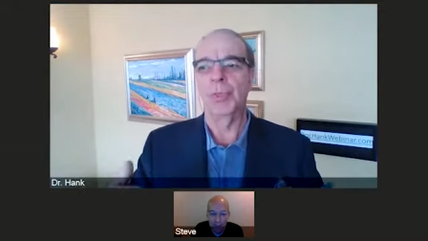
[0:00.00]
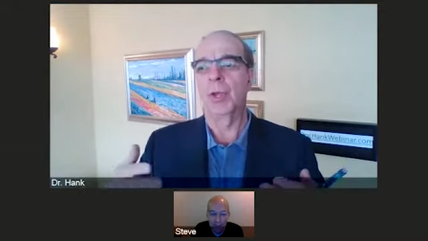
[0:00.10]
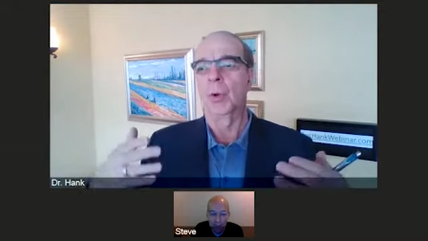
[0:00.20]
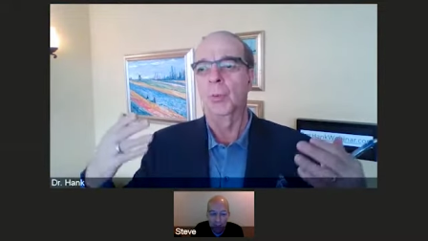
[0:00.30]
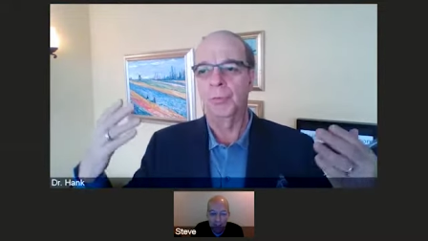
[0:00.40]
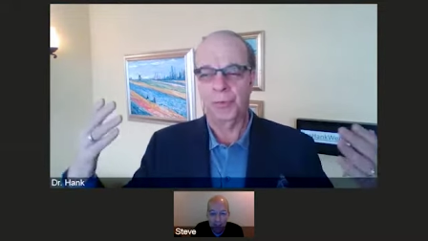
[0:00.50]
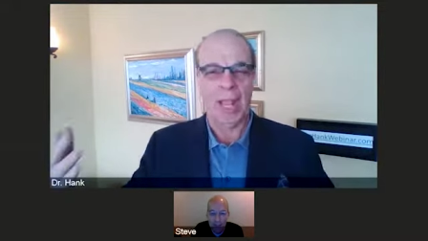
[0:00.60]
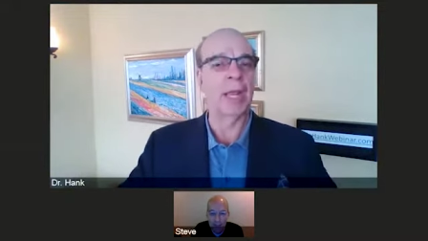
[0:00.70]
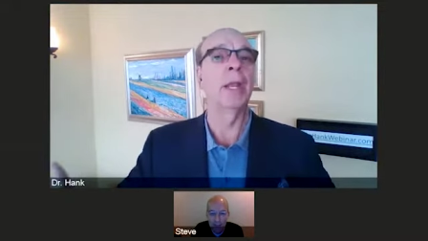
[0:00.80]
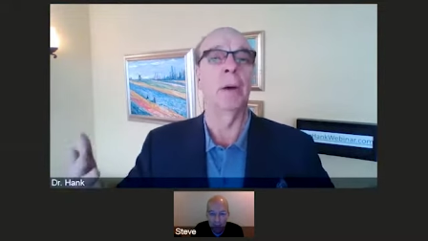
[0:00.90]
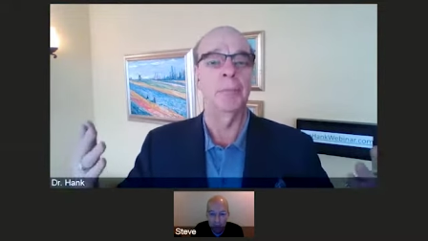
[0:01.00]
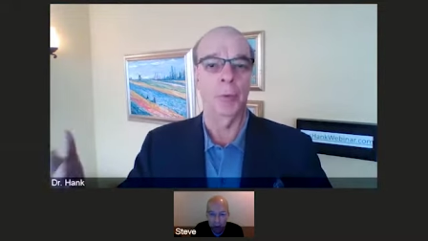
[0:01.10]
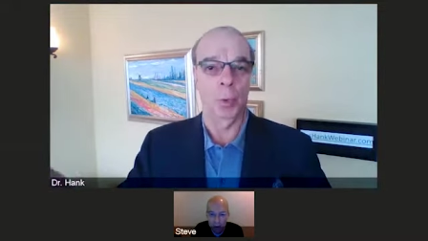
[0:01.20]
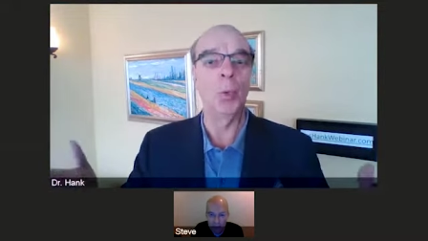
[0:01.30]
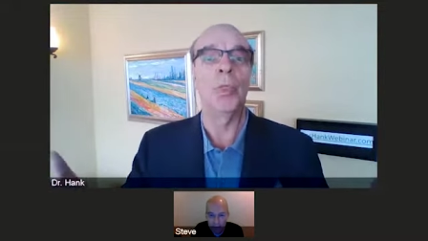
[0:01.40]
you know, stand up
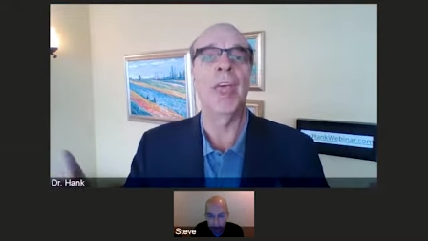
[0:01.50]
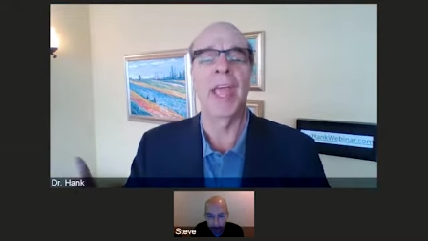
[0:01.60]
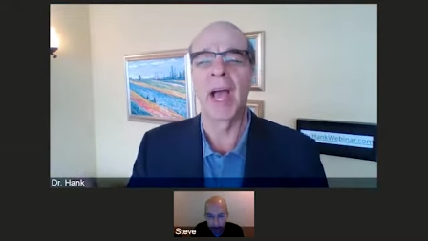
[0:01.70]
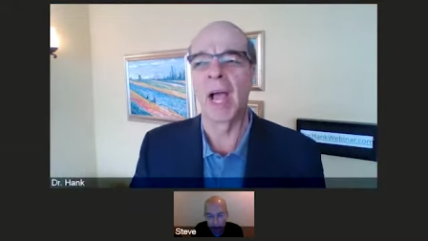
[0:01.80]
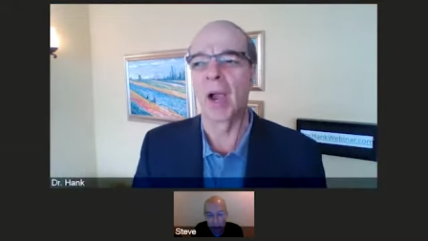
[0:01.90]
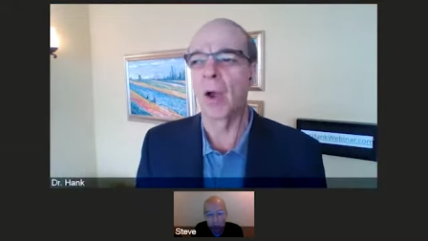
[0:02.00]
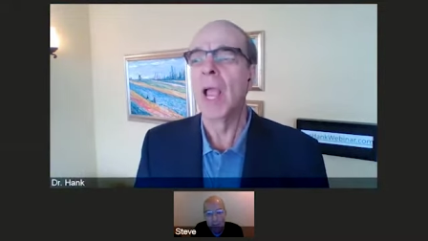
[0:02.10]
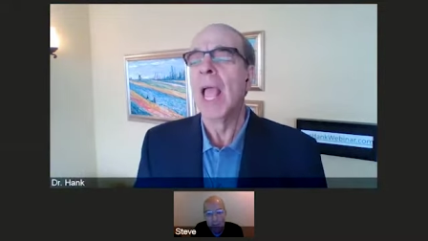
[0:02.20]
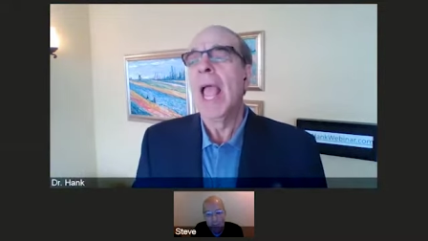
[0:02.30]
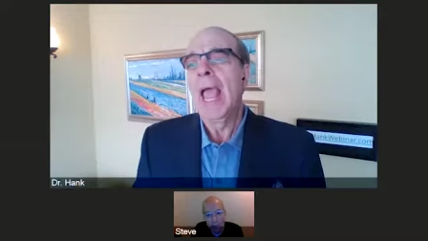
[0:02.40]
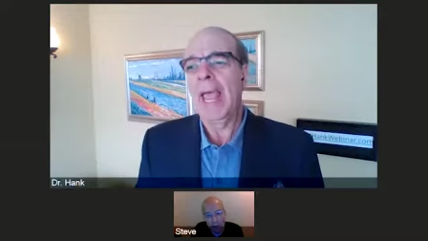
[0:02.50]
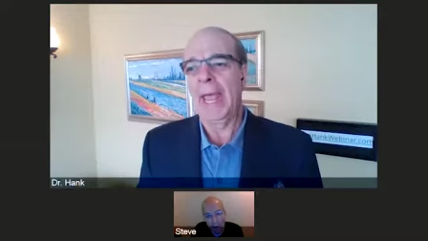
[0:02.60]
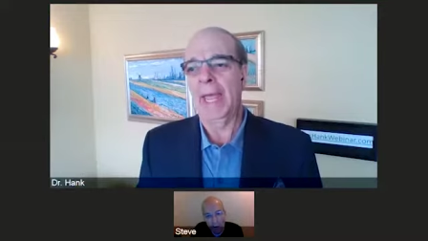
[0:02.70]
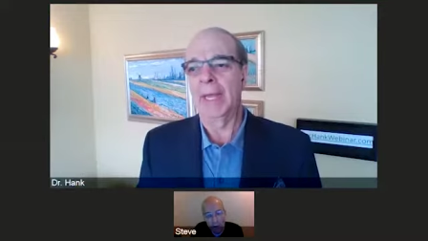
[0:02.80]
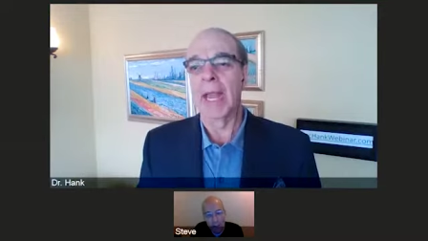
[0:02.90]
for who they are
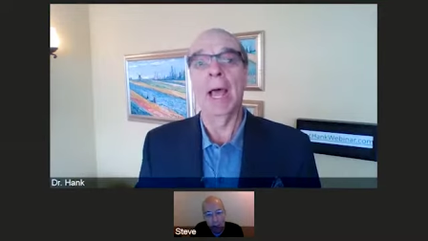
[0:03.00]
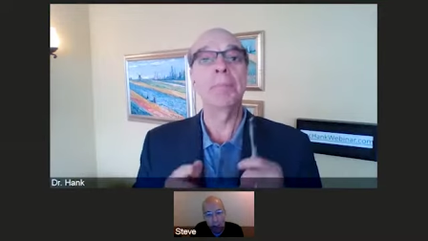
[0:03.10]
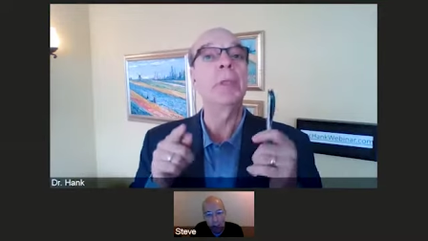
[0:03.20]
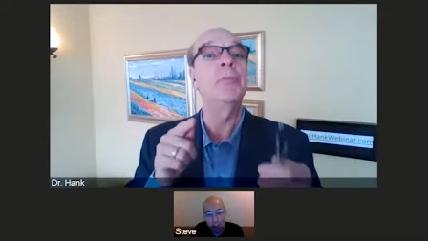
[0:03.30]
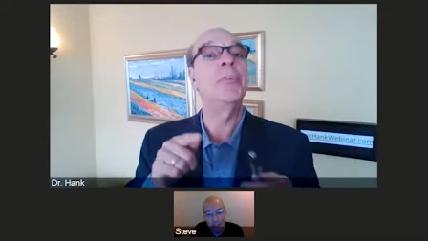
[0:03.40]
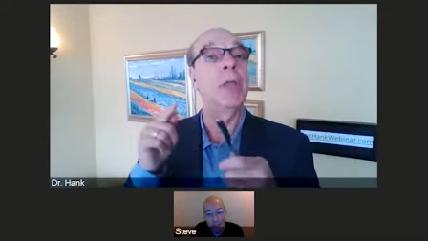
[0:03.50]
and not be,